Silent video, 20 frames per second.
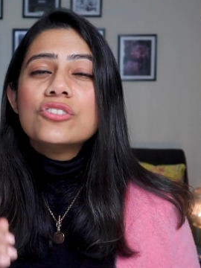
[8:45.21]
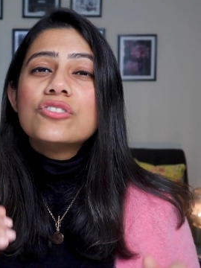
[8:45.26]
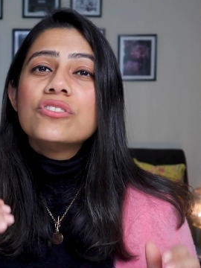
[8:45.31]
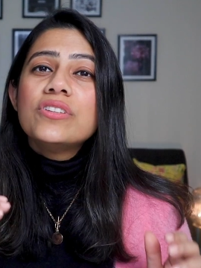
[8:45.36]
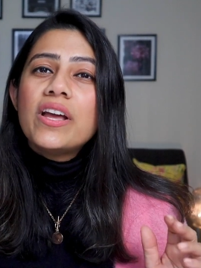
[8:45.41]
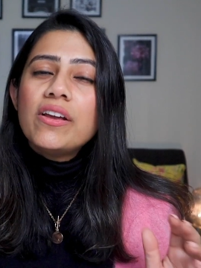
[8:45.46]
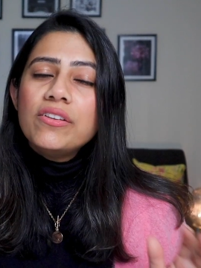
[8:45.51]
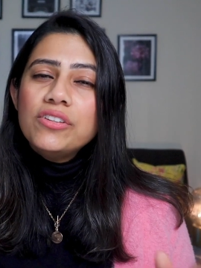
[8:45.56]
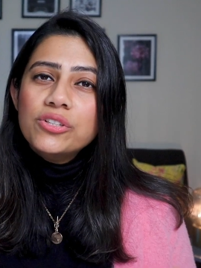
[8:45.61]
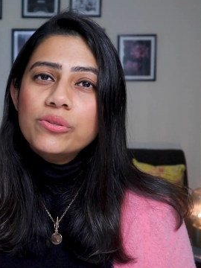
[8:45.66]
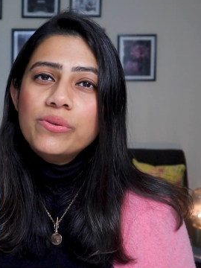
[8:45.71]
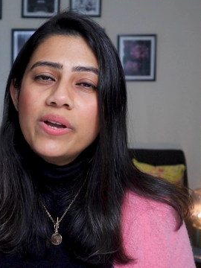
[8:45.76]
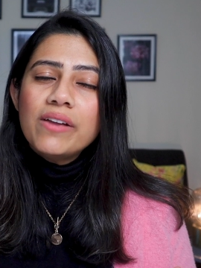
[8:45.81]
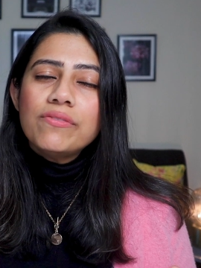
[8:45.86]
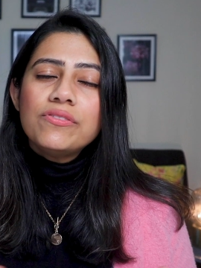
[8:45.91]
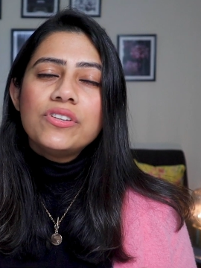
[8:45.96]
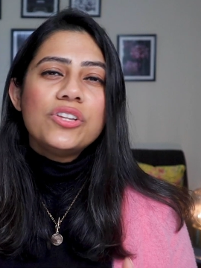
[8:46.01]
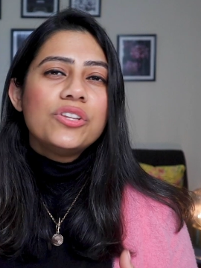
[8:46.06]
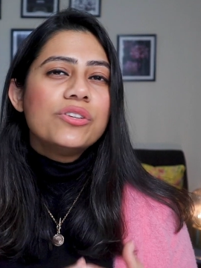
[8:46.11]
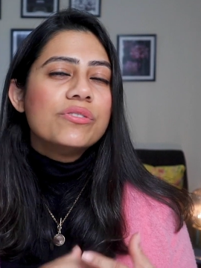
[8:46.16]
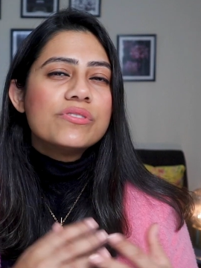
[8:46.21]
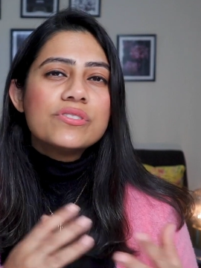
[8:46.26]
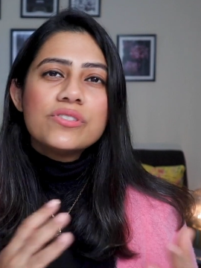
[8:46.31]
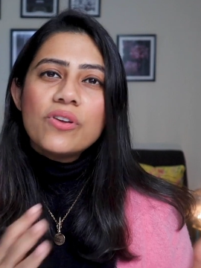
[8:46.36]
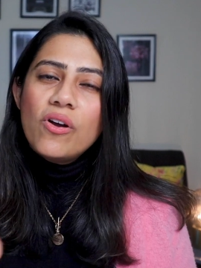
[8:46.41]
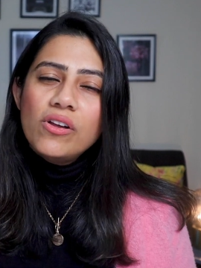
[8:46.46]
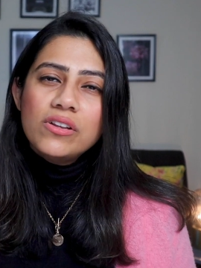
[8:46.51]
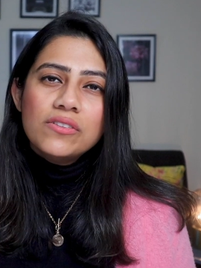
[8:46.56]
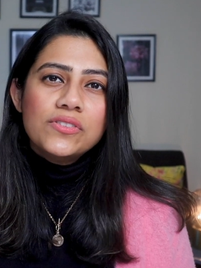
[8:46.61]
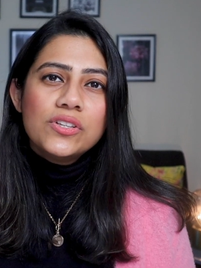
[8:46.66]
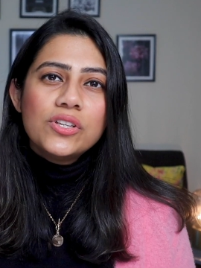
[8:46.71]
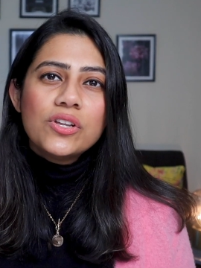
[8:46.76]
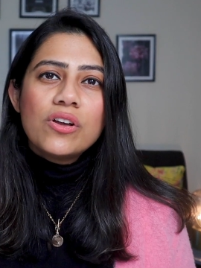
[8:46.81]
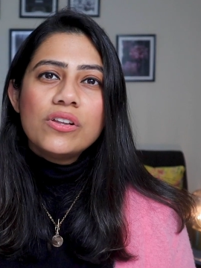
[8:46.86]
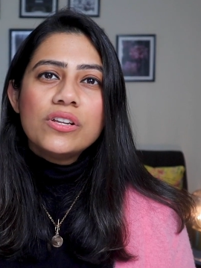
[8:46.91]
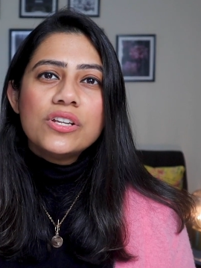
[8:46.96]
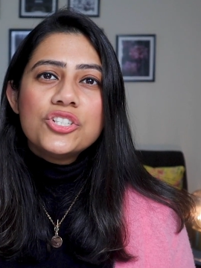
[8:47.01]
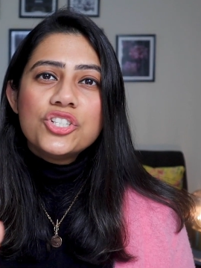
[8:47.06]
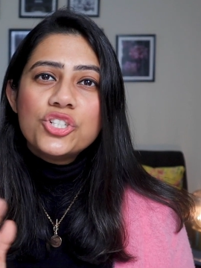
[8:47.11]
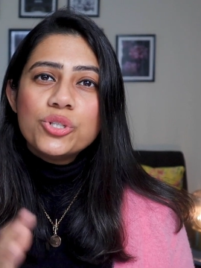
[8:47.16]
So now you have to use all of the
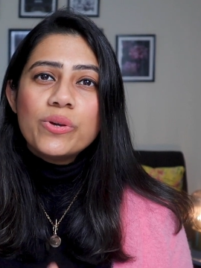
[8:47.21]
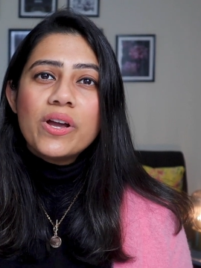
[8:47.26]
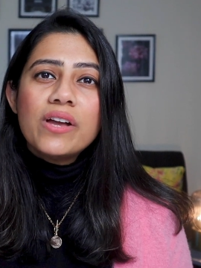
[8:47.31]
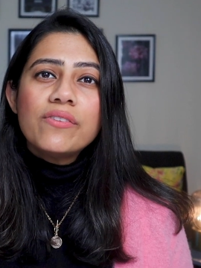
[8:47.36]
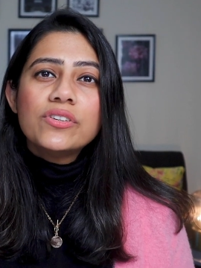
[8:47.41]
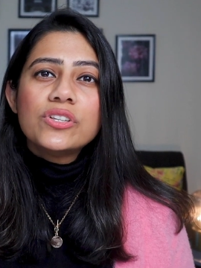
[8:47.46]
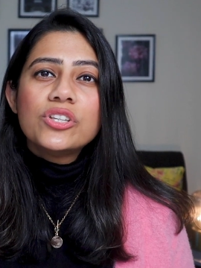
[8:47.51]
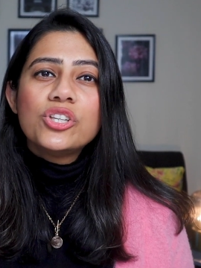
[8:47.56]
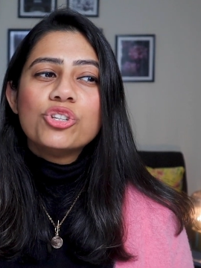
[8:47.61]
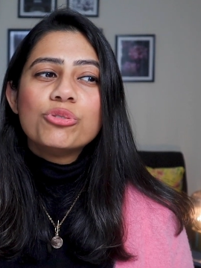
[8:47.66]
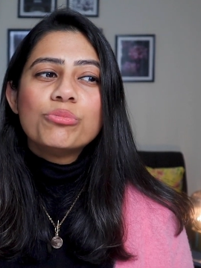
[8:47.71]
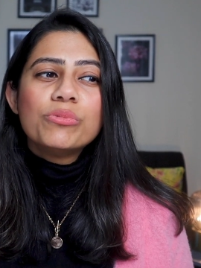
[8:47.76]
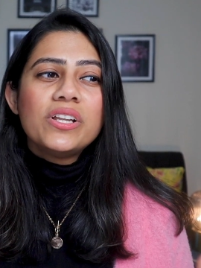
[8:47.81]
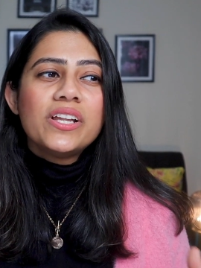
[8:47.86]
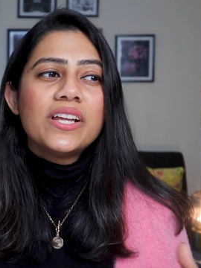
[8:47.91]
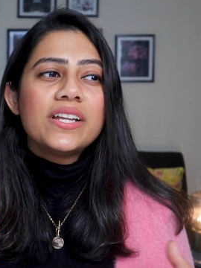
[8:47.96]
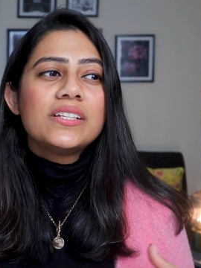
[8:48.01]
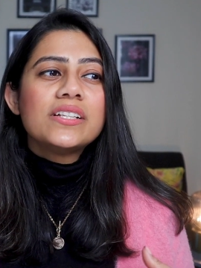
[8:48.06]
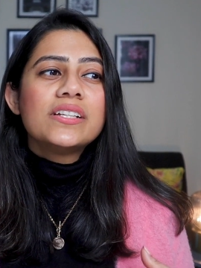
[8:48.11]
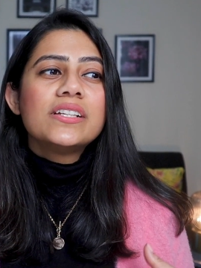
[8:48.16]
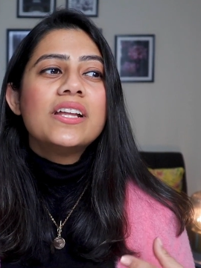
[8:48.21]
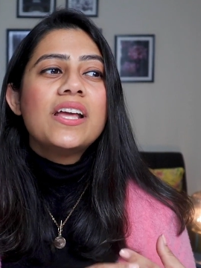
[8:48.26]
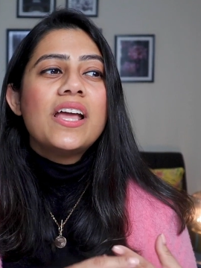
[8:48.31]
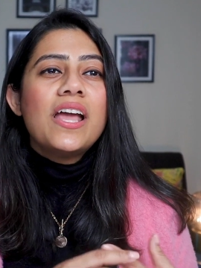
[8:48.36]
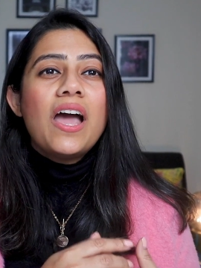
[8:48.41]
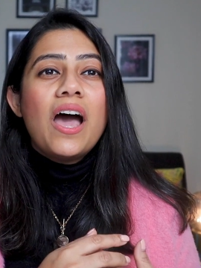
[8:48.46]
knowledge you have accumulated